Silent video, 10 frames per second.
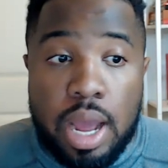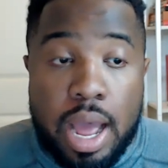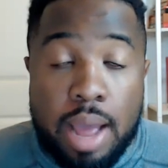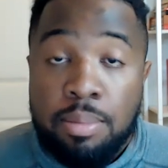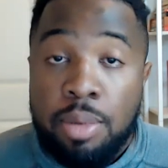
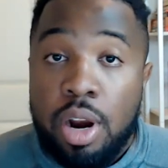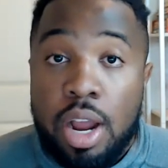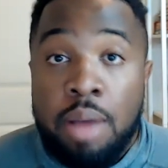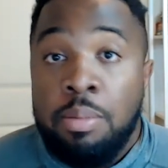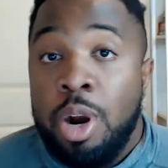I'm
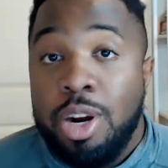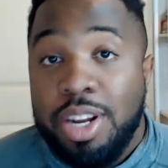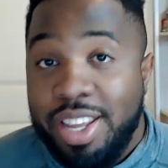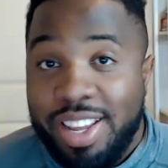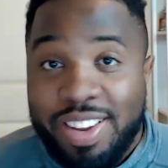
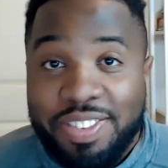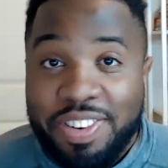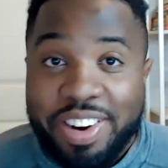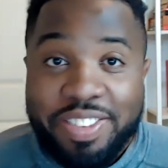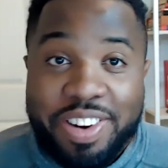hurting
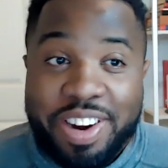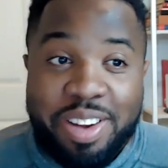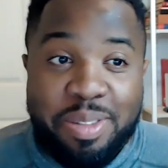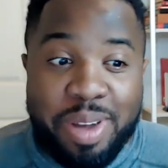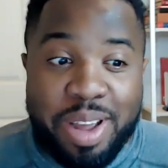for him.